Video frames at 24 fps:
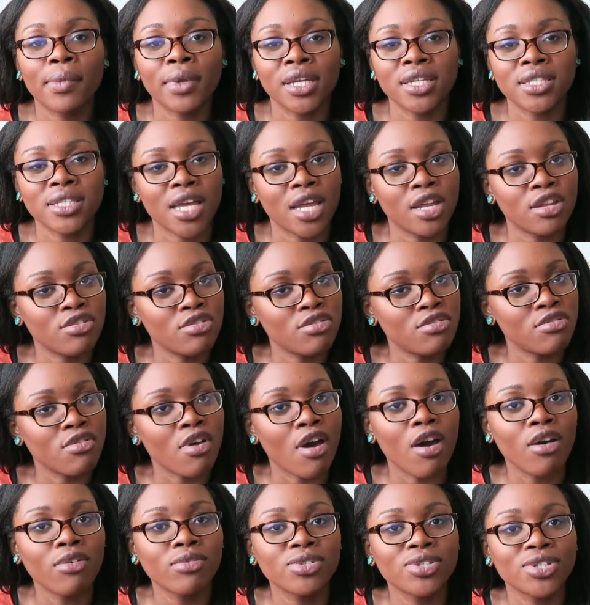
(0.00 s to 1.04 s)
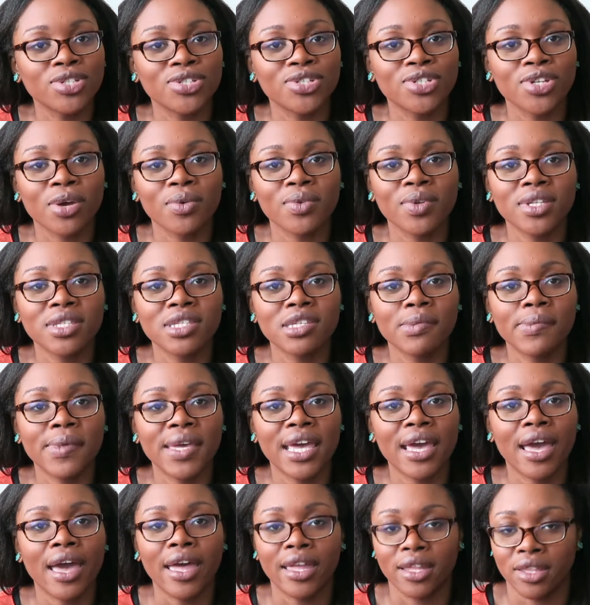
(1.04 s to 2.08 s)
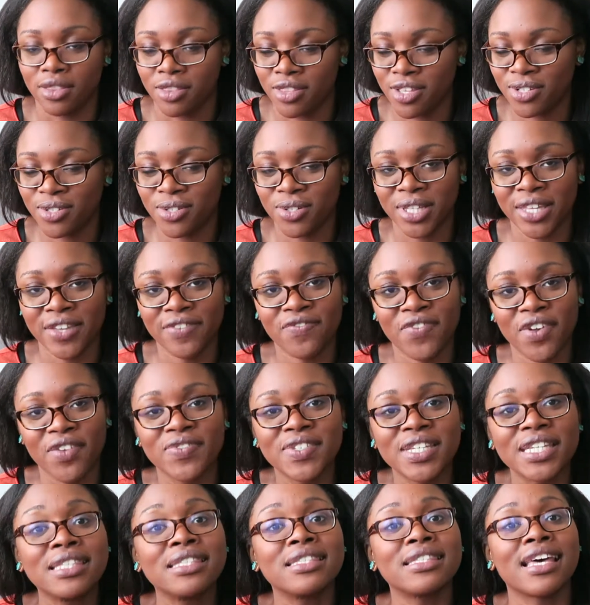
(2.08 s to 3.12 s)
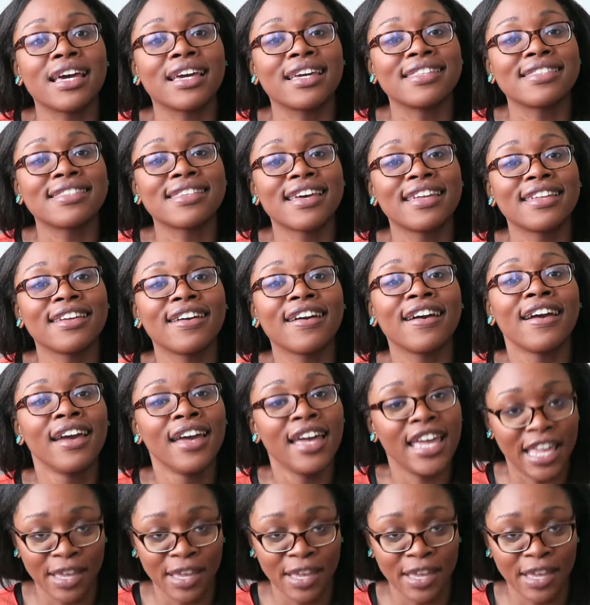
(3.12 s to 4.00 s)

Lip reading: And I said, no. She showed it to me, and literally 15 seconds later,